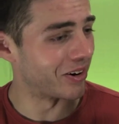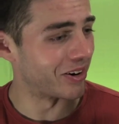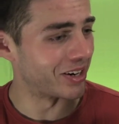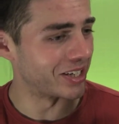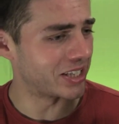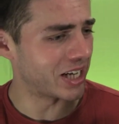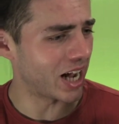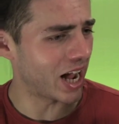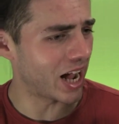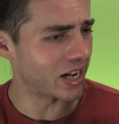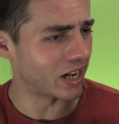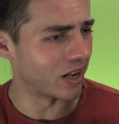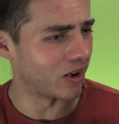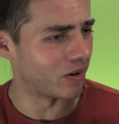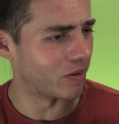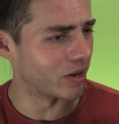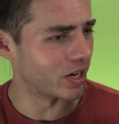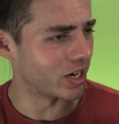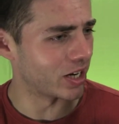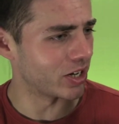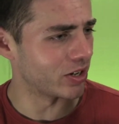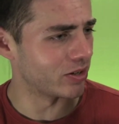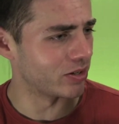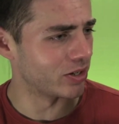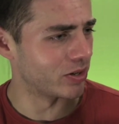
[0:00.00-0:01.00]
Ortega, what
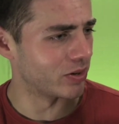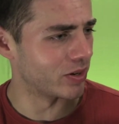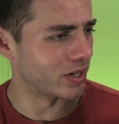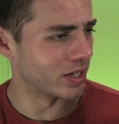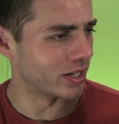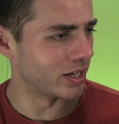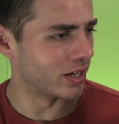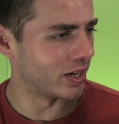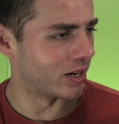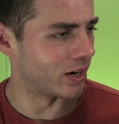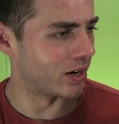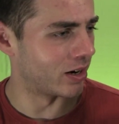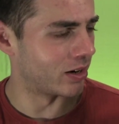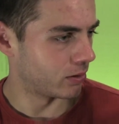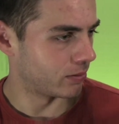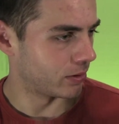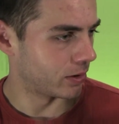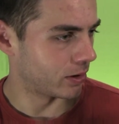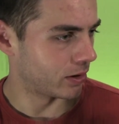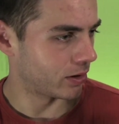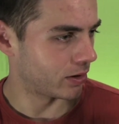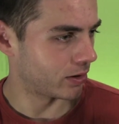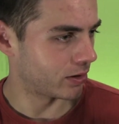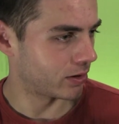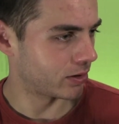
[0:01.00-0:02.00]
are you doing here? I'm
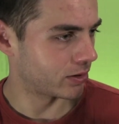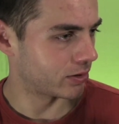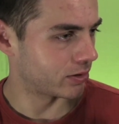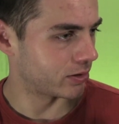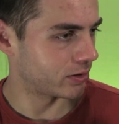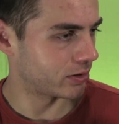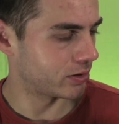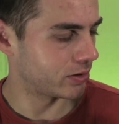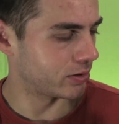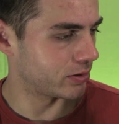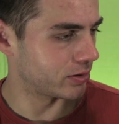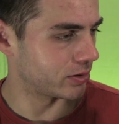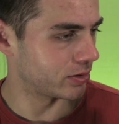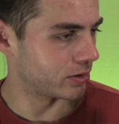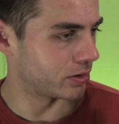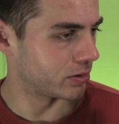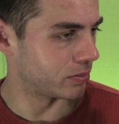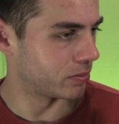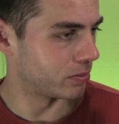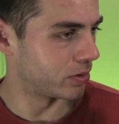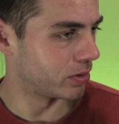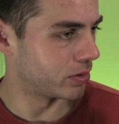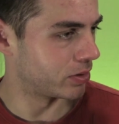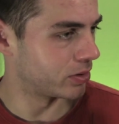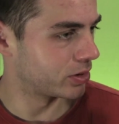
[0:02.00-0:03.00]
here to seduce you,
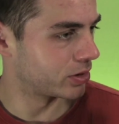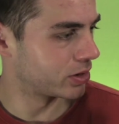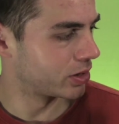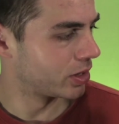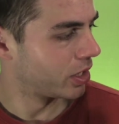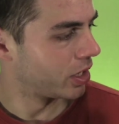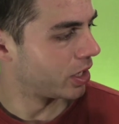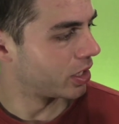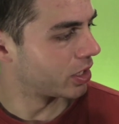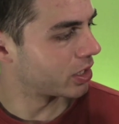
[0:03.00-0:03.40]
Bruce.